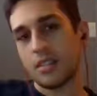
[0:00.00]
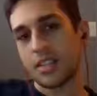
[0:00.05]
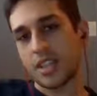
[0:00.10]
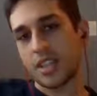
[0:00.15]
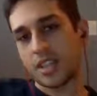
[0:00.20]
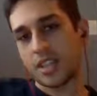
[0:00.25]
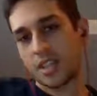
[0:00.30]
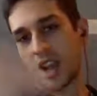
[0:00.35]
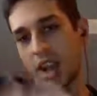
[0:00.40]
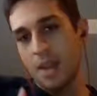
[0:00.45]

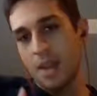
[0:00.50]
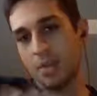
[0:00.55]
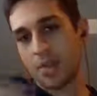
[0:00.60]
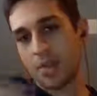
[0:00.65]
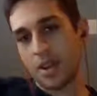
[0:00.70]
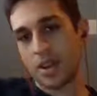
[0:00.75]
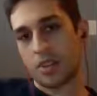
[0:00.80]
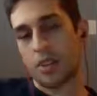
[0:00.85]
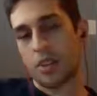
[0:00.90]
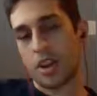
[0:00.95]
time in
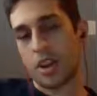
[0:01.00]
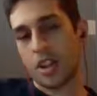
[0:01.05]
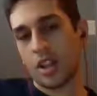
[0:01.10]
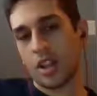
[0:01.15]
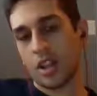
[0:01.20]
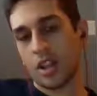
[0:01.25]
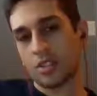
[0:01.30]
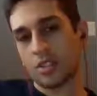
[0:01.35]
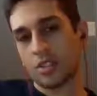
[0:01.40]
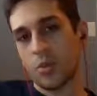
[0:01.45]
a
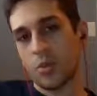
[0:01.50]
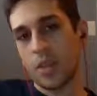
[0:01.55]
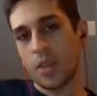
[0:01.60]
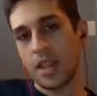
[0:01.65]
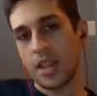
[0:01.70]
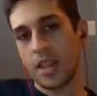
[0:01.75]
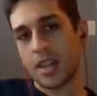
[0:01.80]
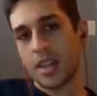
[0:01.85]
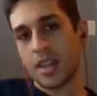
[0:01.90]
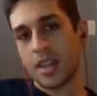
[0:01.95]
chronological
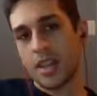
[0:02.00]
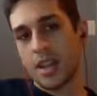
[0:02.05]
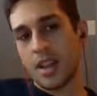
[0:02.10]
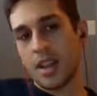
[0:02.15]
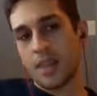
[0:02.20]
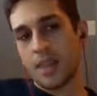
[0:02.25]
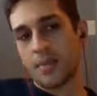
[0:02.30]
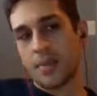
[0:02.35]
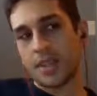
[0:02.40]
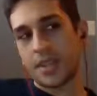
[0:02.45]
way.
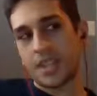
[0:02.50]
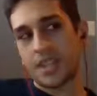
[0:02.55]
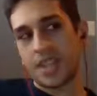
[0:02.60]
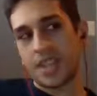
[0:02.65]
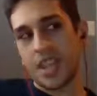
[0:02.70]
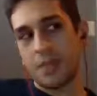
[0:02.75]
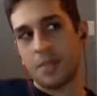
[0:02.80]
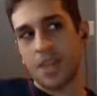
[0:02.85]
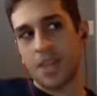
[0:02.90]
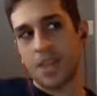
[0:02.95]
But at the
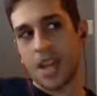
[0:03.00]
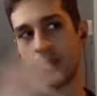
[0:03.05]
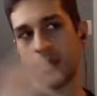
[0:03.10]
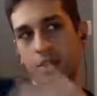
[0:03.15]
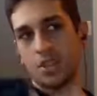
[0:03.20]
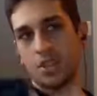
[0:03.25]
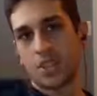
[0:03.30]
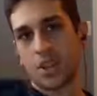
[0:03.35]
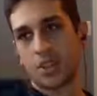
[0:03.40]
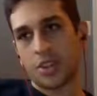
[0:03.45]
same time,
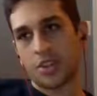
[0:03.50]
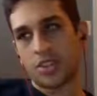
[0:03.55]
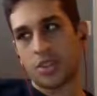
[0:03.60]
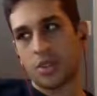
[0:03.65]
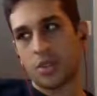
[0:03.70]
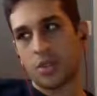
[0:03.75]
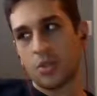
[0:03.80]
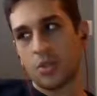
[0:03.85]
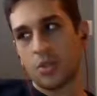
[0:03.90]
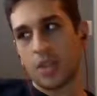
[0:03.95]
there's also
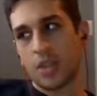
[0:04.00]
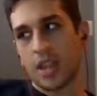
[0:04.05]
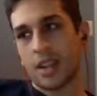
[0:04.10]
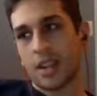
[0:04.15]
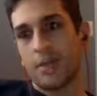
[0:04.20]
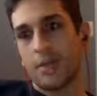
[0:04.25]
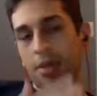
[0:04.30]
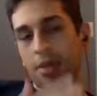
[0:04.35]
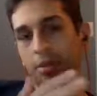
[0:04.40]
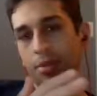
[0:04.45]
like
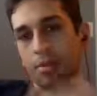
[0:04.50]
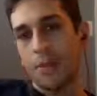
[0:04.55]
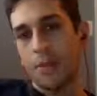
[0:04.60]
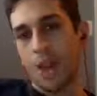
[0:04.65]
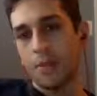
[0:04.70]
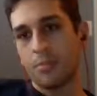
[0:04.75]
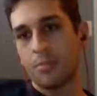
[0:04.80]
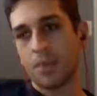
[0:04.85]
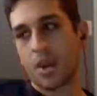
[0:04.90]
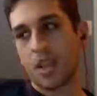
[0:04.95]
my
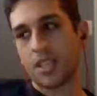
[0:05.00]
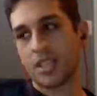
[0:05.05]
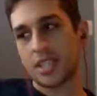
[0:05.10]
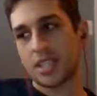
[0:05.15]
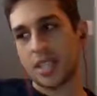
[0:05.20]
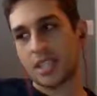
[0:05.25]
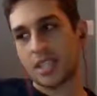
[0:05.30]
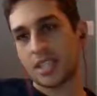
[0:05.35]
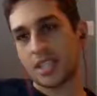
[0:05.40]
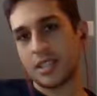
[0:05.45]
thought
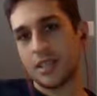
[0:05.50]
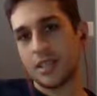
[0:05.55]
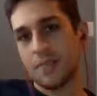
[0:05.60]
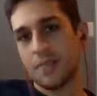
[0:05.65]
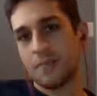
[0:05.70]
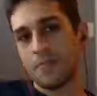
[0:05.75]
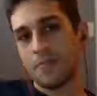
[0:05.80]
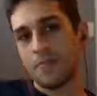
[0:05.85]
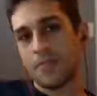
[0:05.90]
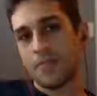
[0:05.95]
process
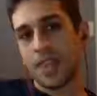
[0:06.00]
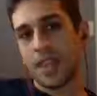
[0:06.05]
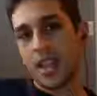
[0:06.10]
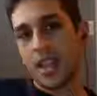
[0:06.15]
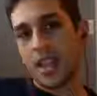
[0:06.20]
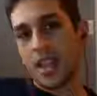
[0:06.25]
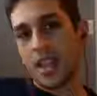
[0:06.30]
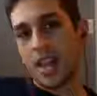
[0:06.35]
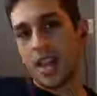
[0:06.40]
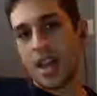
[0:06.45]

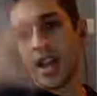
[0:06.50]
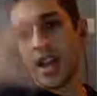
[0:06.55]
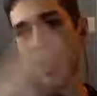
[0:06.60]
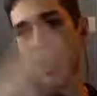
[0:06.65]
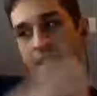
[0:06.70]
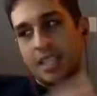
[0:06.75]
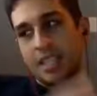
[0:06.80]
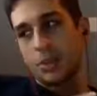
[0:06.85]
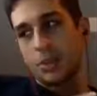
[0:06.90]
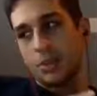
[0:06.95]

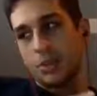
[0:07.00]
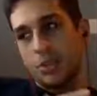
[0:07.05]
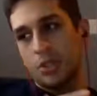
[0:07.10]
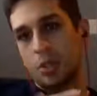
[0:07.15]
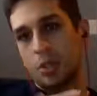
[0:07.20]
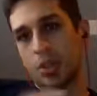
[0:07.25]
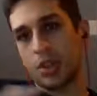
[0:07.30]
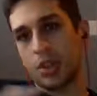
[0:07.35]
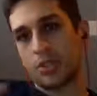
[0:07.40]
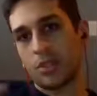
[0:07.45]
as I was
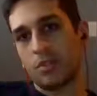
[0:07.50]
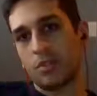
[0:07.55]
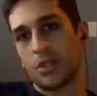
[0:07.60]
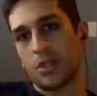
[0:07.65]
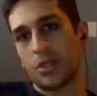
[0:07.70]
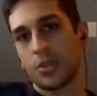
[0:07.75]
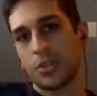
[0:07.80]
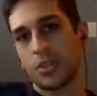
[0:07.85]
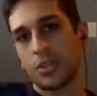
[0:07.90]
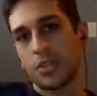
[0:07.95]
going through
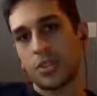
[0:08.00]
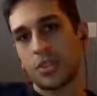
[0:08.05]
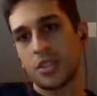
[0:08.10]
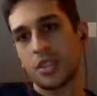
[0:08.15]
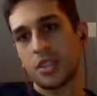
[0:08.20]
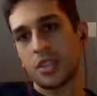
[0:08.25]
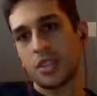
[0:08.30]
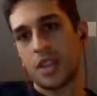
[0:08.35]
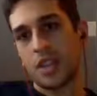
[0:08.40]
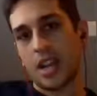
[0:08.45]
those,
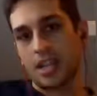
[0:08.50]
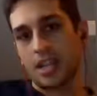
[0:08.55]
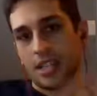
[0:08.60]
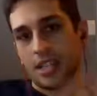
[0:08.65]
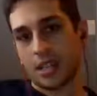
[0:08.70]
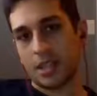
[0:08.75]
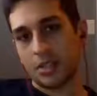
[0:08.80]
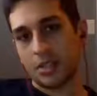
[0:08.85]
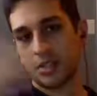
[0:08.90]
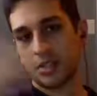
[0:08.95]
as I
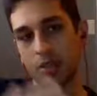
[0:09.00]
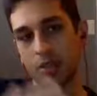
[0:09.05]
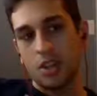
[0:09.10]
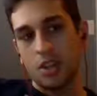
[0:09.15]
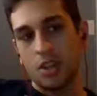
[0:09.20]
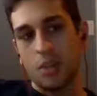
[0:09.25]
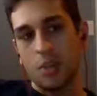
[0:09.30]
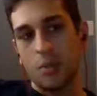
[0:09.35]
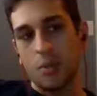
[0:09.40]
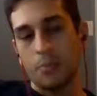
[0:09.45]
was
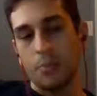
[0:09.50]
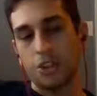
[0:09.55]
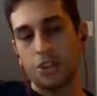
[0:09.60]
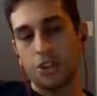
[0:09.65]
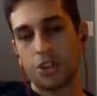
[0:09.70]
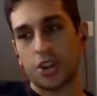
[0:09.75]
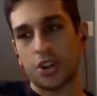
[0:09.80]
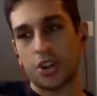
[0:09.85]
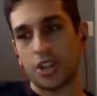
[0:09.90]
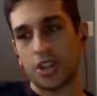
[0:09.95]

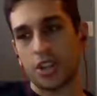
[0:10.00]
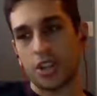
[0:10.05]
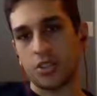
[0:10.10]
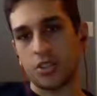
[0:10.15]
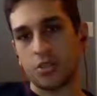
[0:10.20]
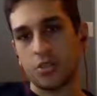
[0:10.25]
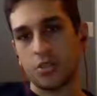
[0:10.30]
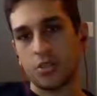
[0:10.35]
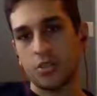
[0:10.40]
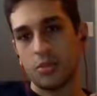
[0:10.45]
maturing
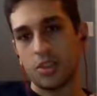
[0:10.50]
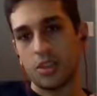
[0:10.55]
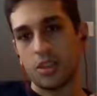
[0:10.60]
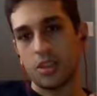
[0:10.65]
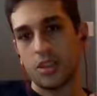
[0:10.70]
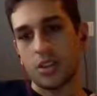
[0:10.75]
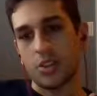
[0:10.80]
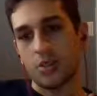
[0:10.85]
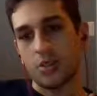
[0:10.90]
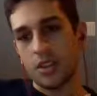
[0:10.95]
into
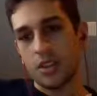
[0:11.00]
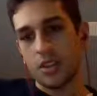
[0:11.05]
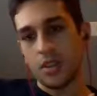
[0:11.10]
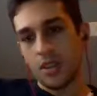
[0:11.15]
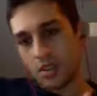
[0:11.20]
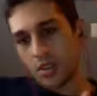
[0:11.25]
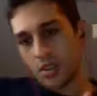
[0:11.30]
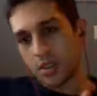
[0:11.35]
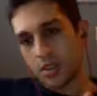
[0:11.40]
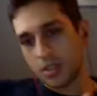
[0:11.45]
to
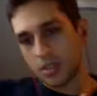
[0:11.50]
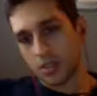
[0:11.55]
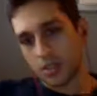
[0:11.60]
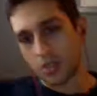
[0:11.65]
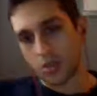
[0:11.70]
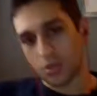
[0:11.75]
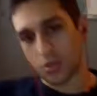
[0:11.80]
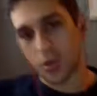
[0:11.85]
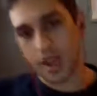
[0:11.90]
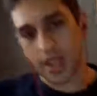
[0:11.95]

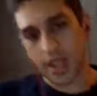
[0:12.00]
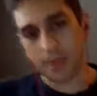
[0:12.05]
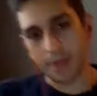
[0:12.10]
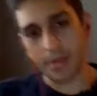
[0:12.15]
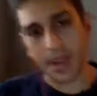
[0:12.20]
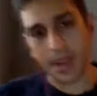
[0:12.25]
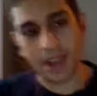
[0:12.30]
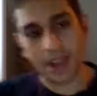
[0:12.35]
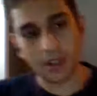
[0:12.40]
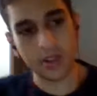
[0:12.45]
who I am
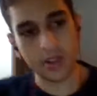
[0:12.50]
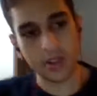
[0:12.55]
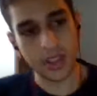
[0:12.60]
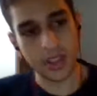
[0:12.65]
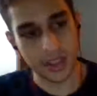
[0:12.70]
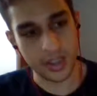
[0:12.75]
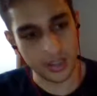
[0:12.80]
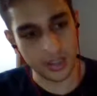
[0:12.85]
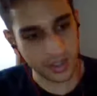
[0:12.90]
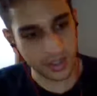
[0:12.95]
now. And